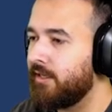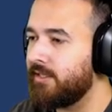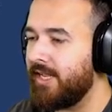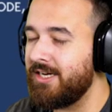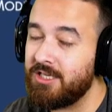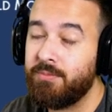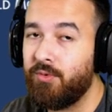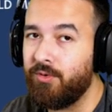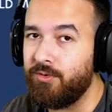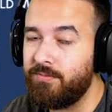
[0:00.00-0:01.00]
Let's enter the
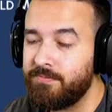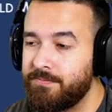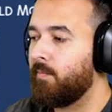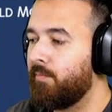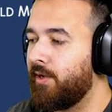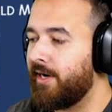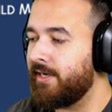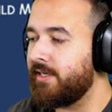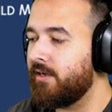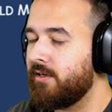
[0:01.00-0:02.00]
portal. But I
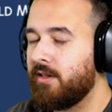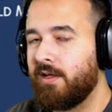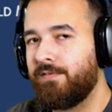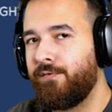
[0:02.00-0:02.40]
need her to like